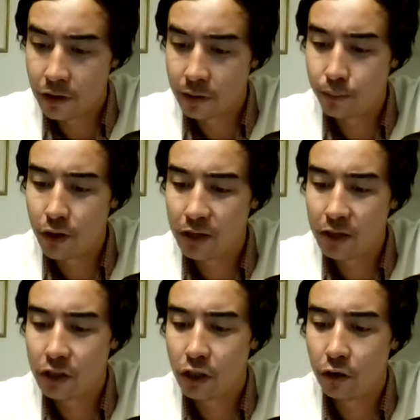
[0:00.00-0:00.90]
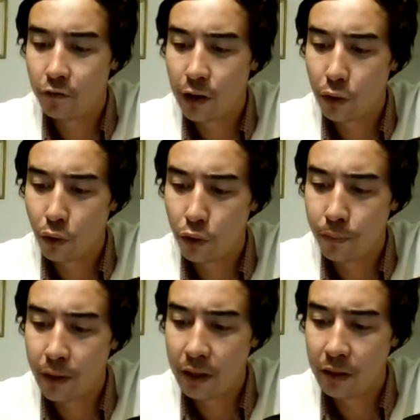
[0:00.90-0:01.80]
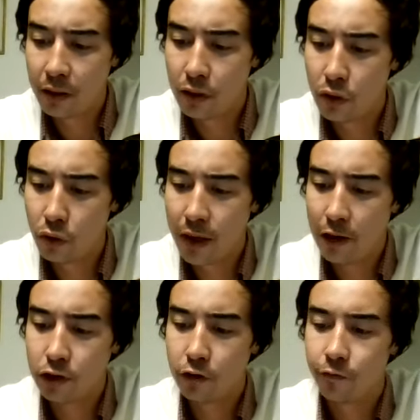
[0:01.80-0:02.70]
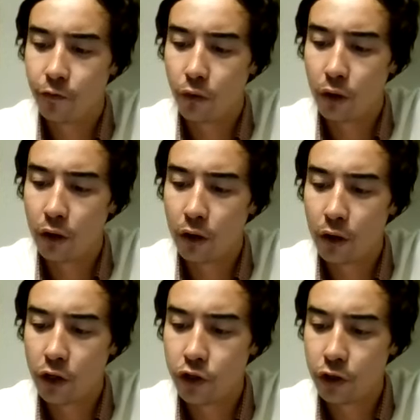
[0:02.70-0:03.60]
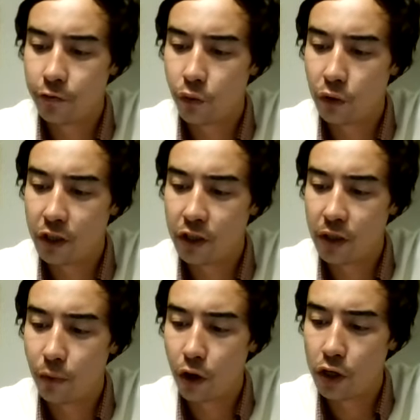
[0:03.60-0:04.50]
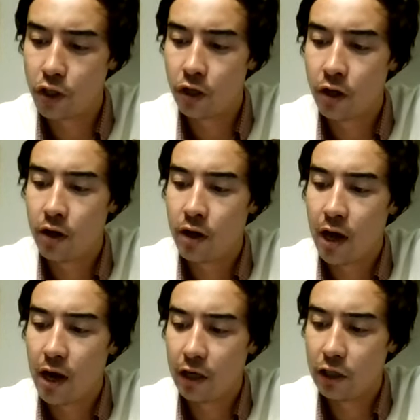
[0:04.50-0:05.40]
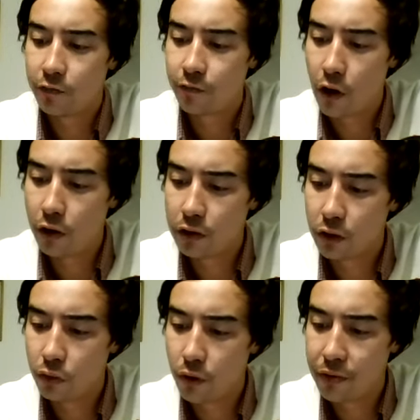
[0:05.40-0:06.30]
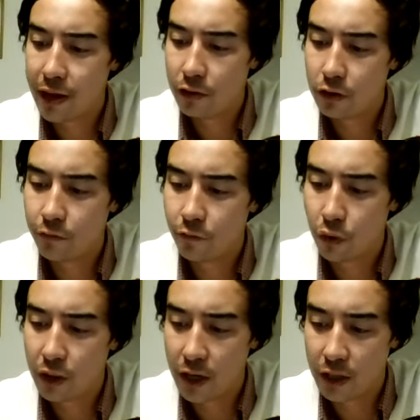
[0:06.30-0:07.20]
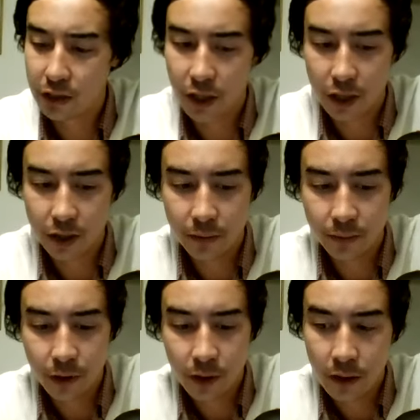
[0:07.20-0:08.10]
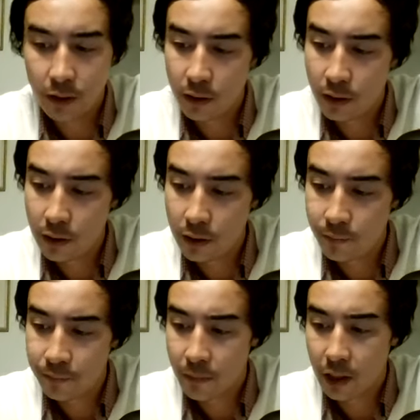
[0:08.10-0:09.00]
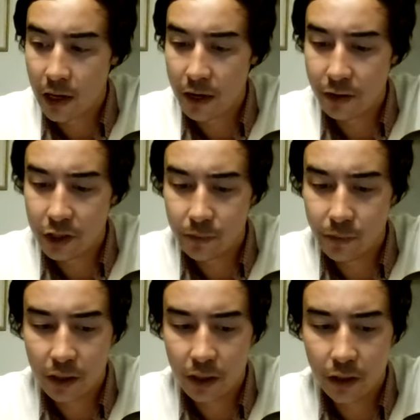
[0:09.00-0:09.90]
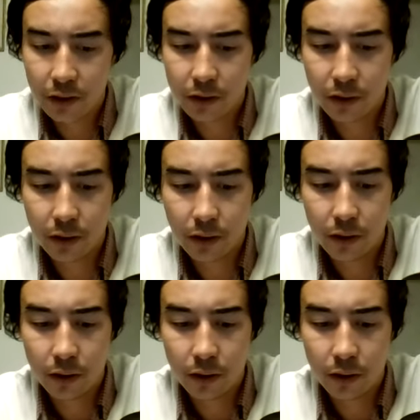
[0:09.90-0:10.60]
the price of sunflower oil peaked at 2,414 in March, and it's fallen to 1,049 a ton. And this is because